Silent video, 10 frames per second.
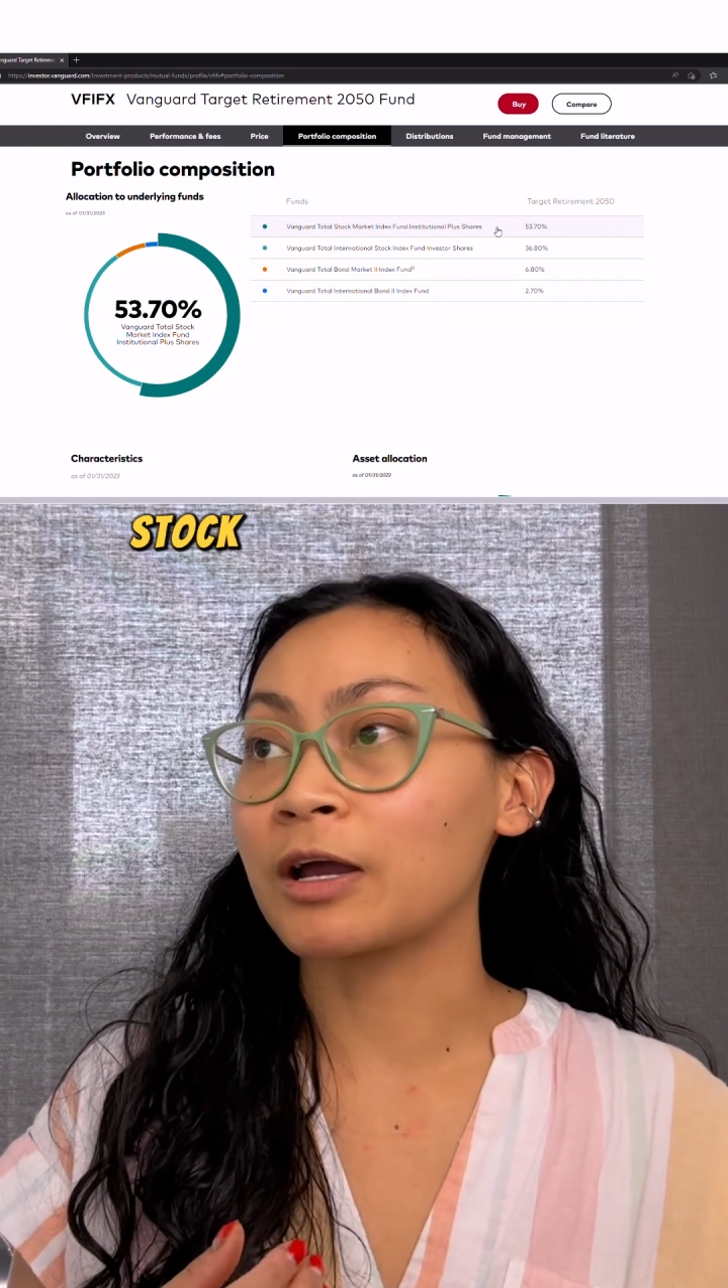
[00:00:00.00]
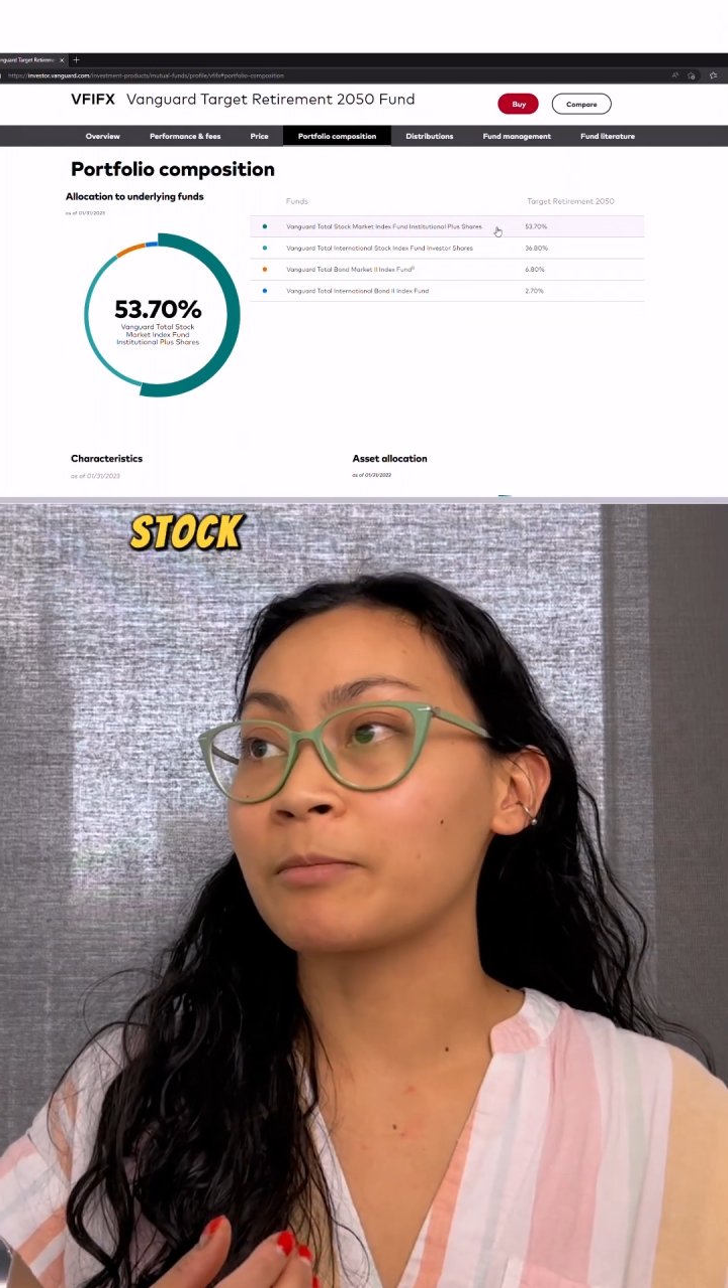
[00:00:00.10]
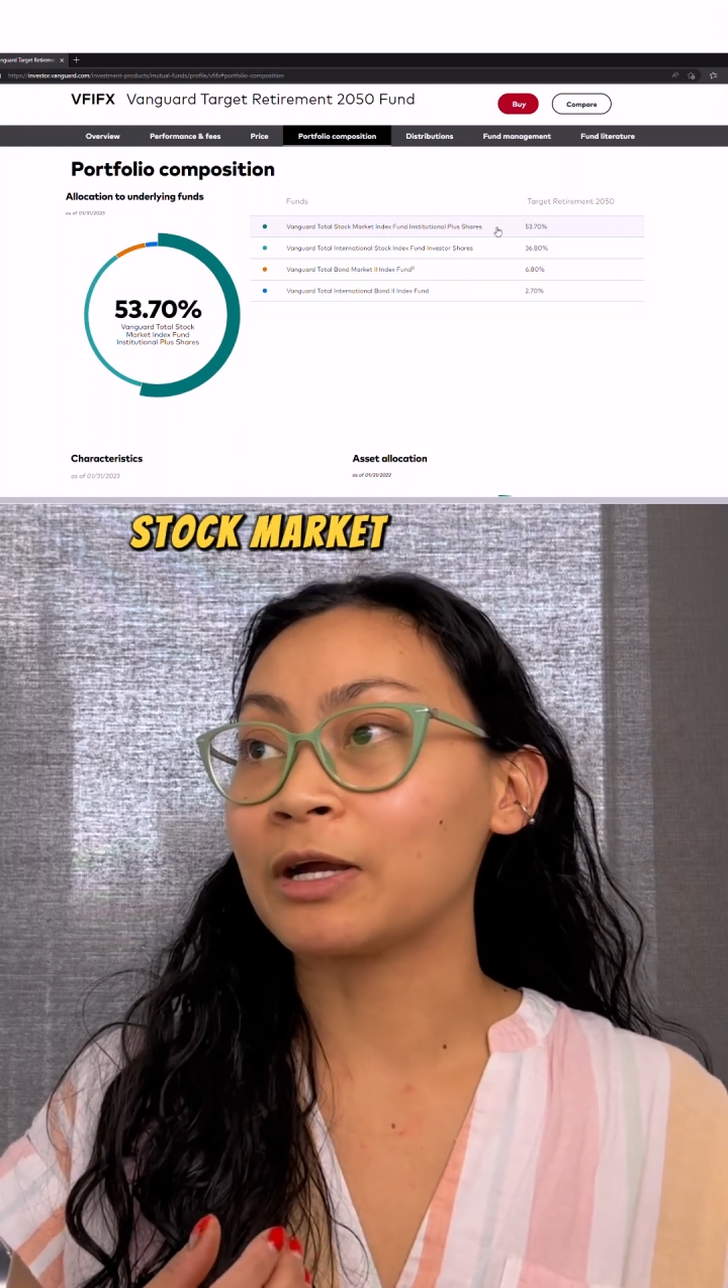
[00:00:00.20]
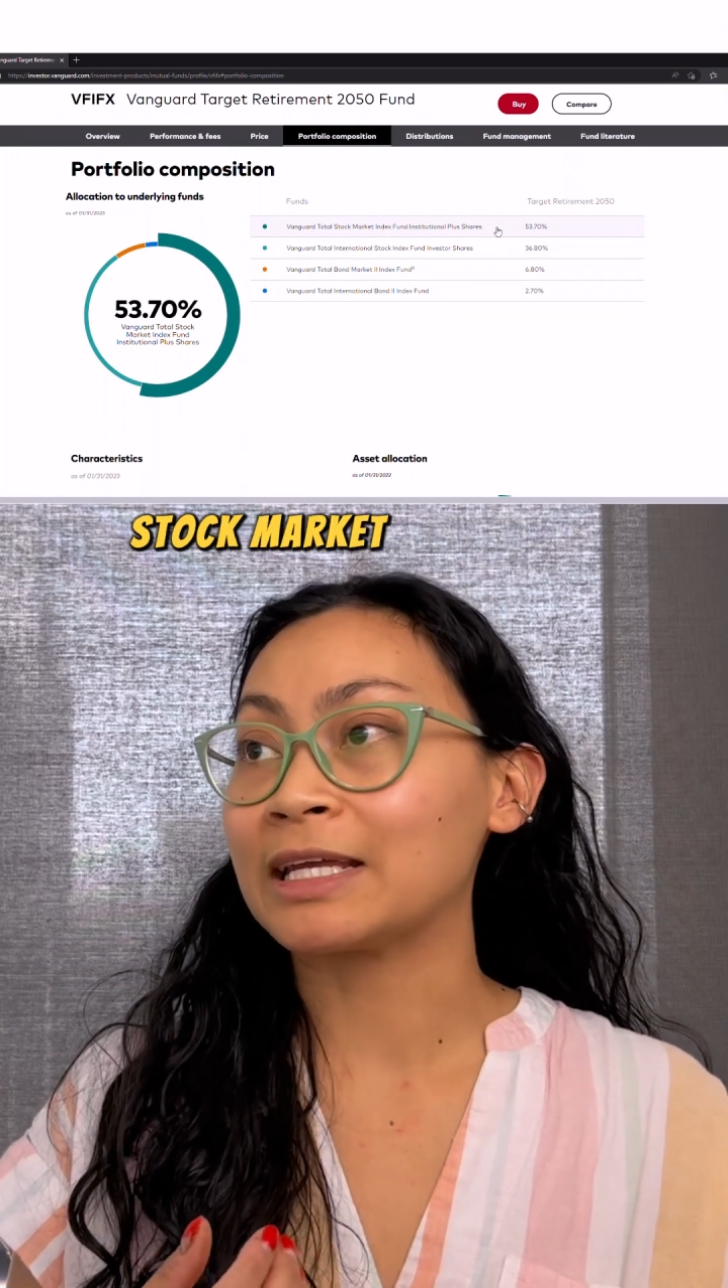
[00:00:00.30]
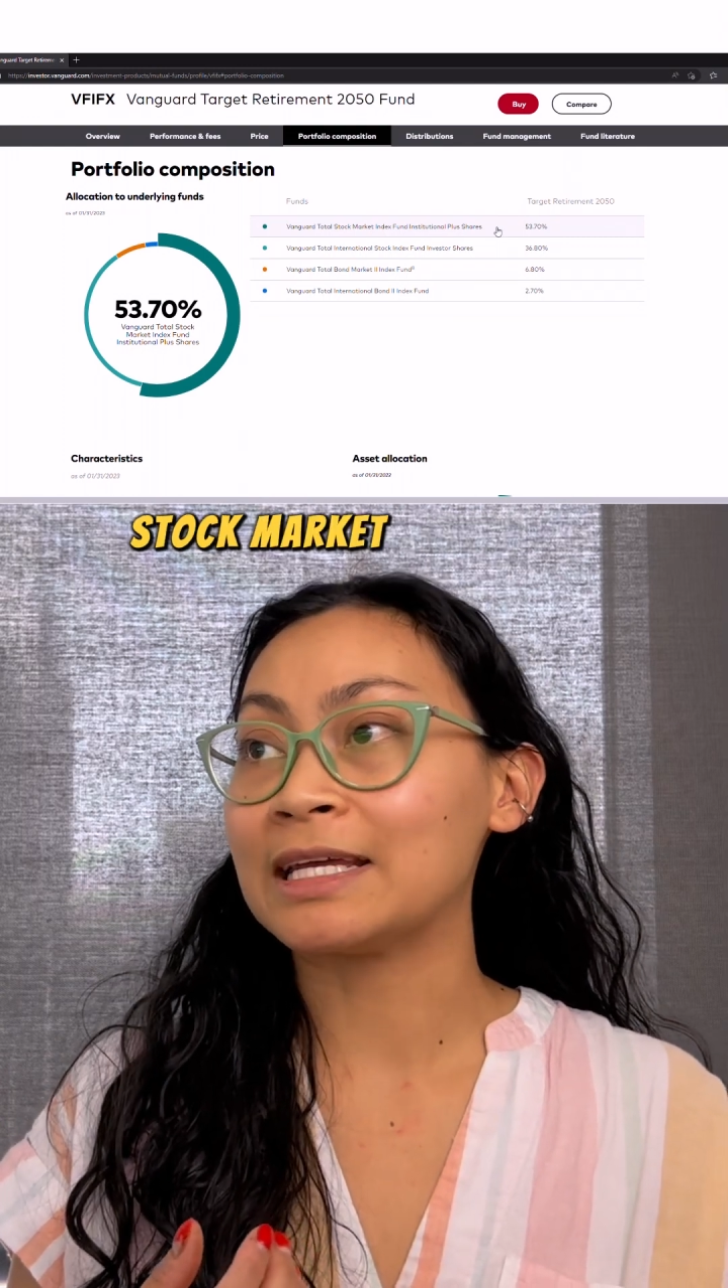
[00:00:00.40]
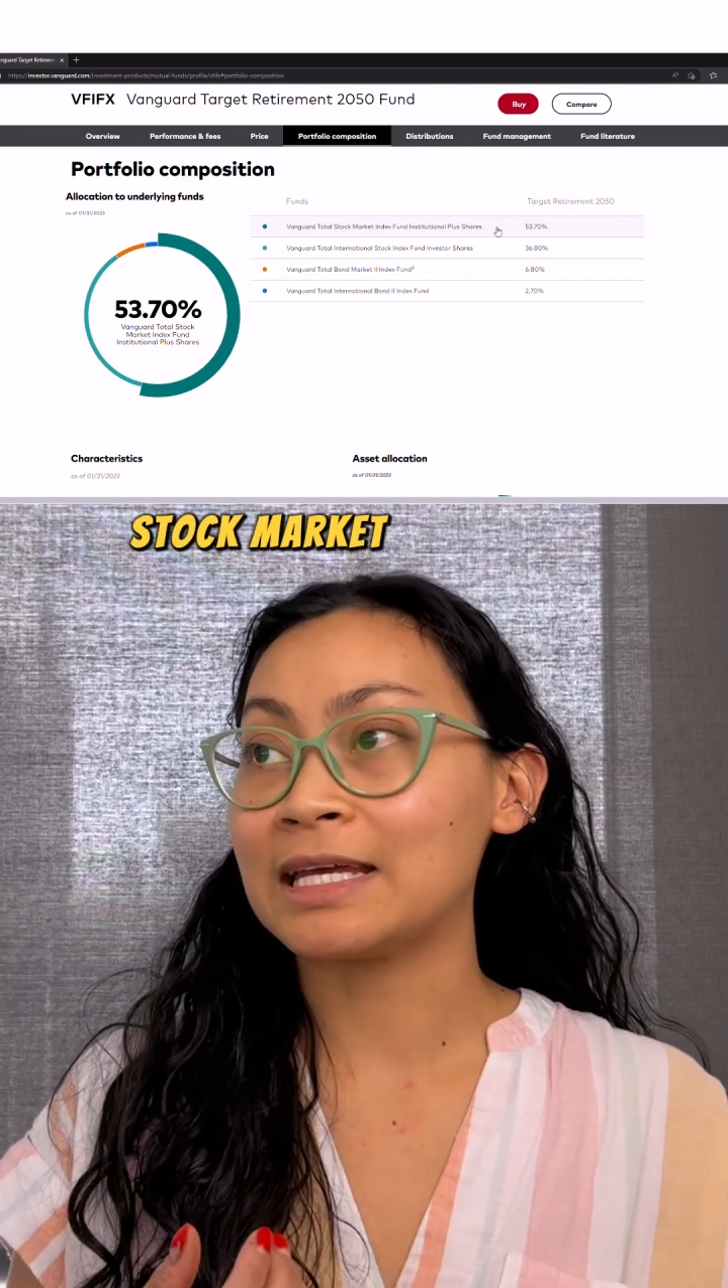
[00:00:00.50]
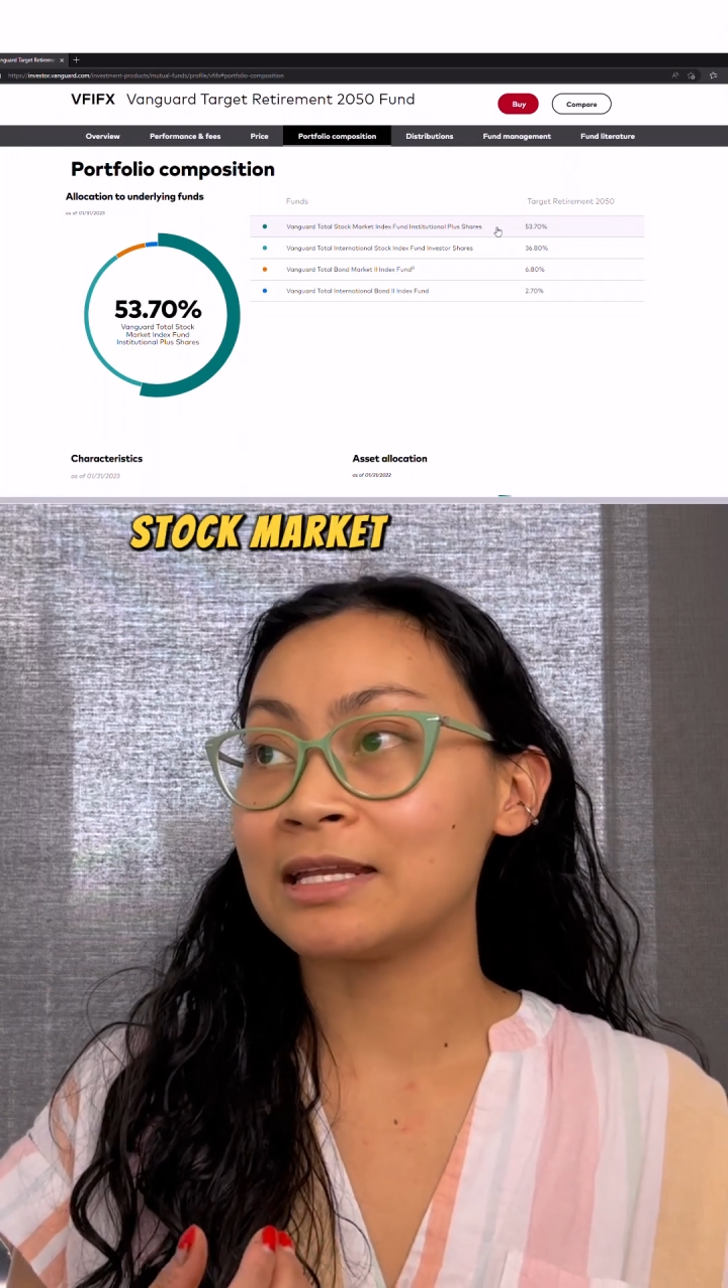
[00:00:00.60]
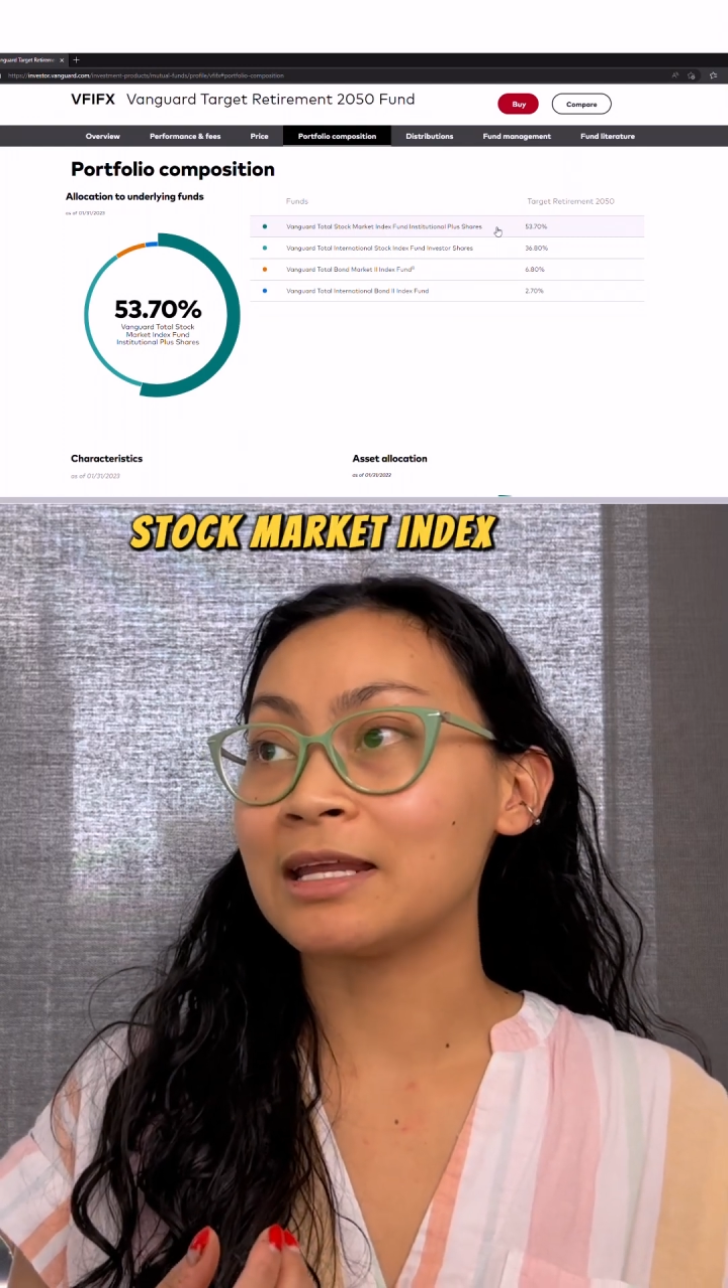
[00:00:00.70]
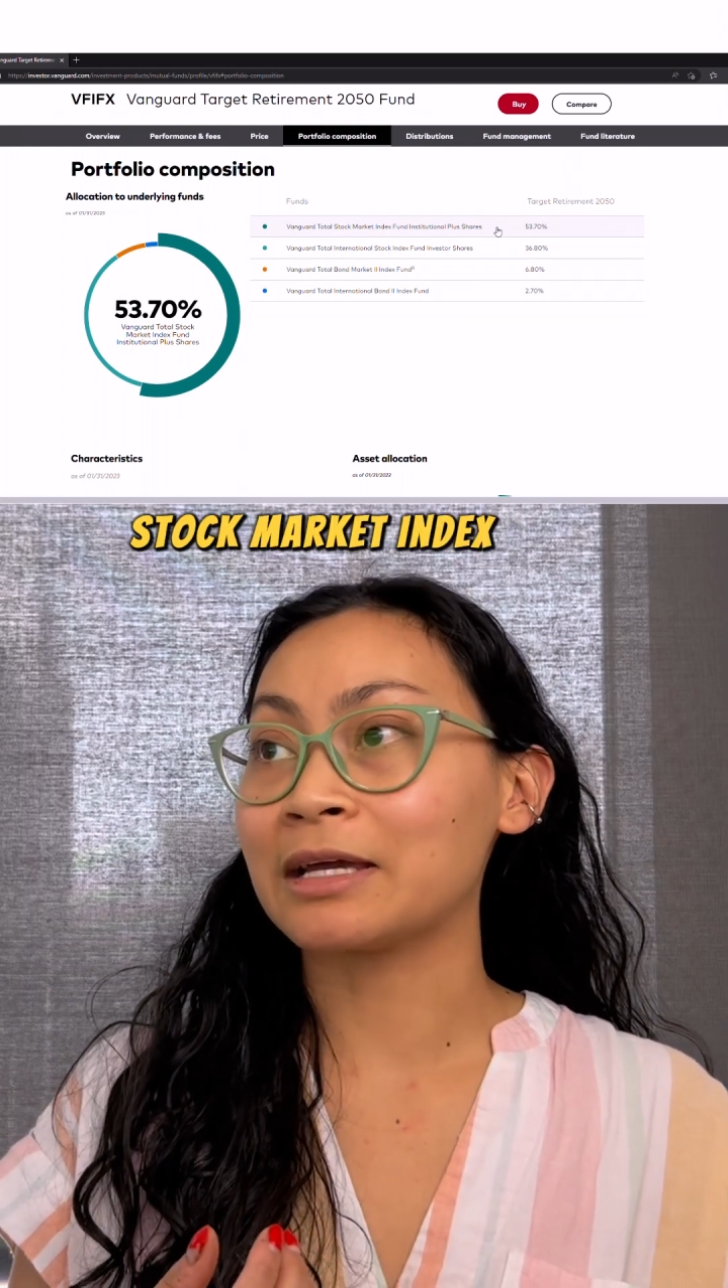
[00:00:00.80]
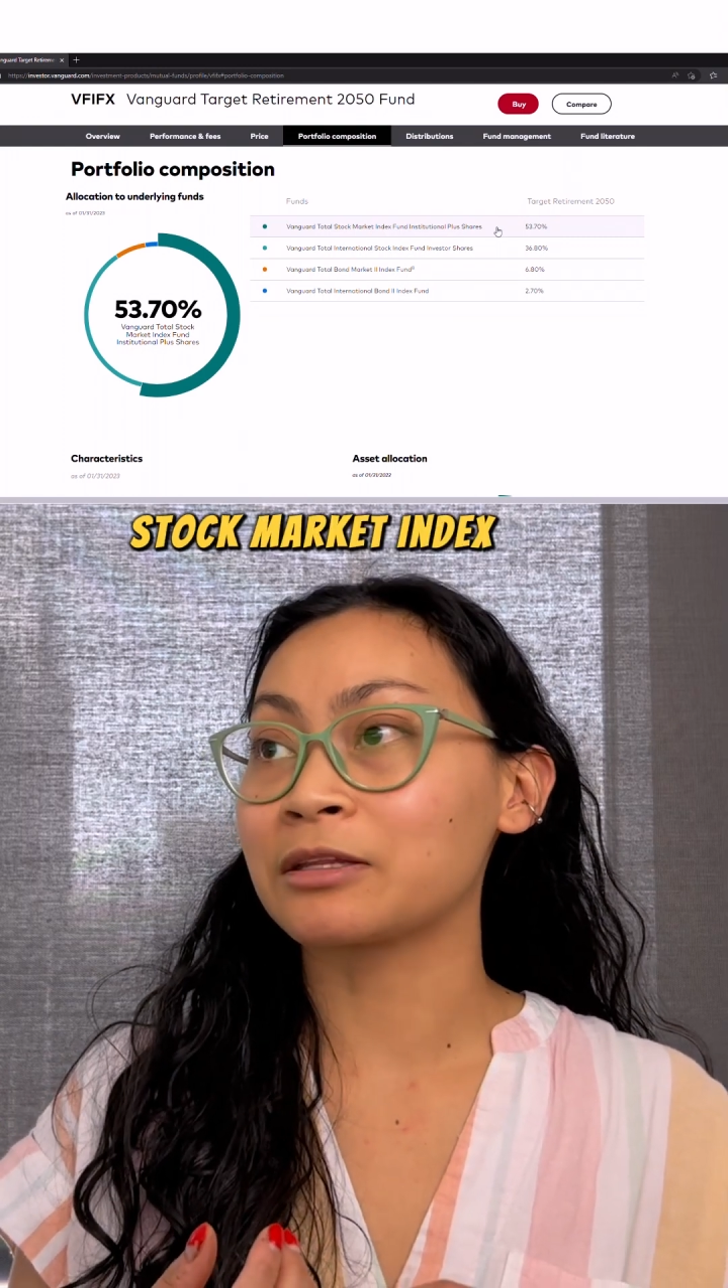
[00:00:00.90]
Market
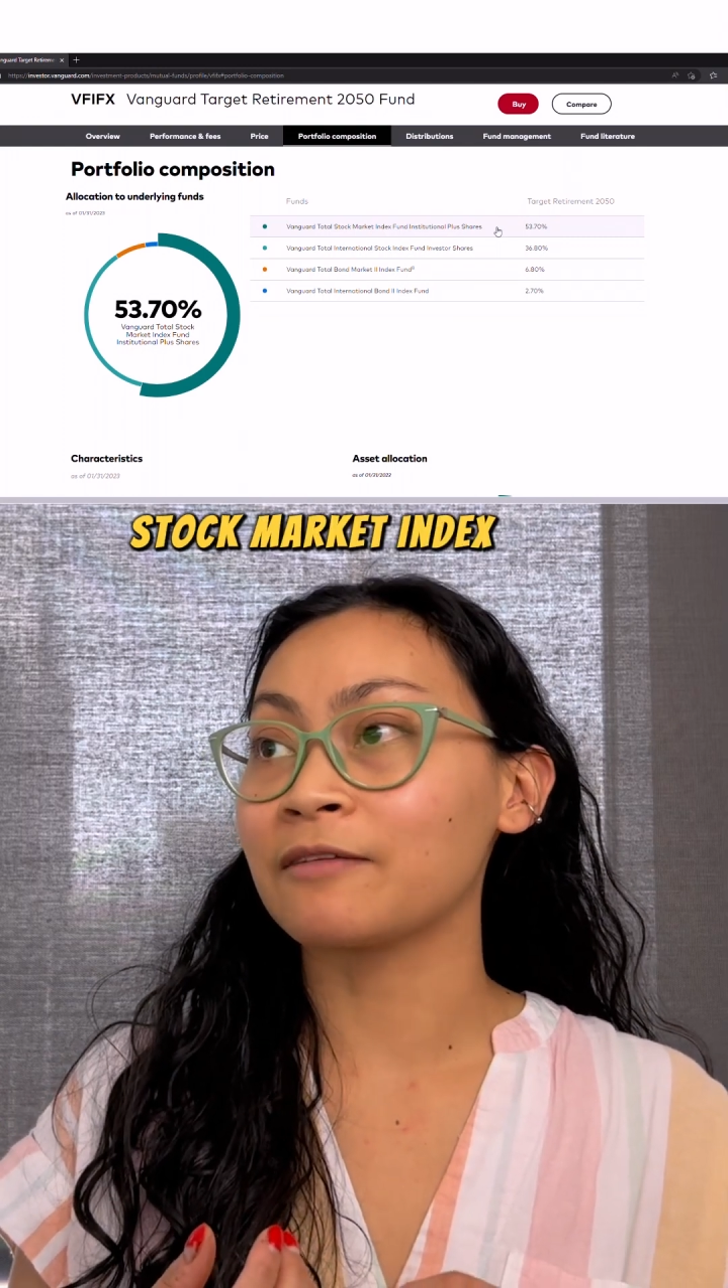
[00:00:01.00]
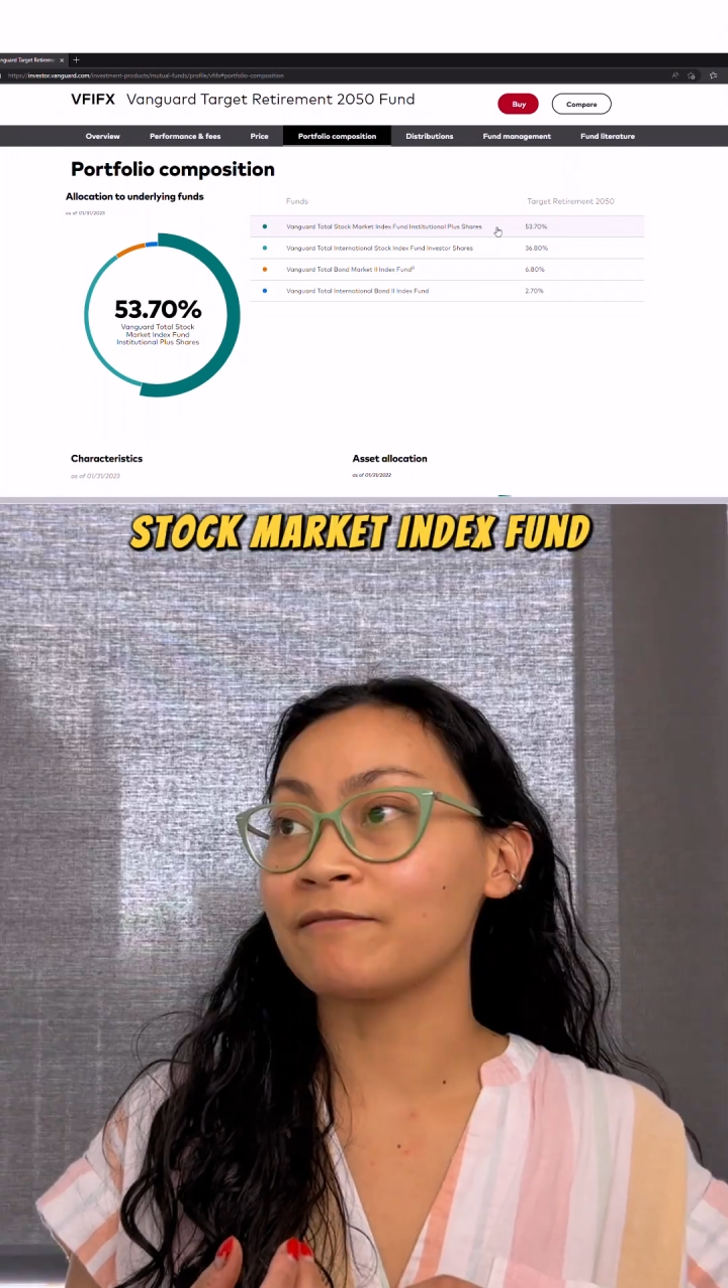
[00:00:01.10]
Index